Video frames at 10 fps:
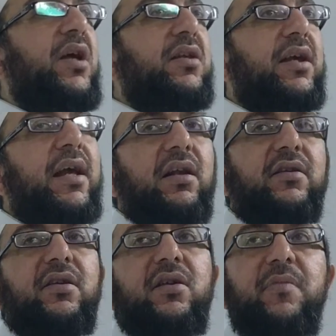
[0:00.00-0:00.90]
killed
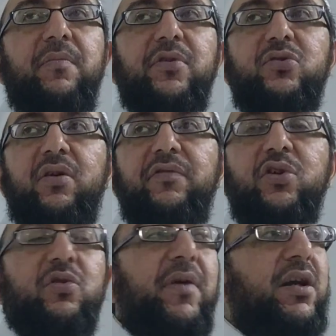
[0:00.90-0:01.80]
the members of the
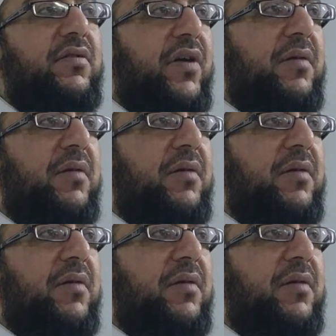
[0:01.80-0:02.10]
Umayyad family.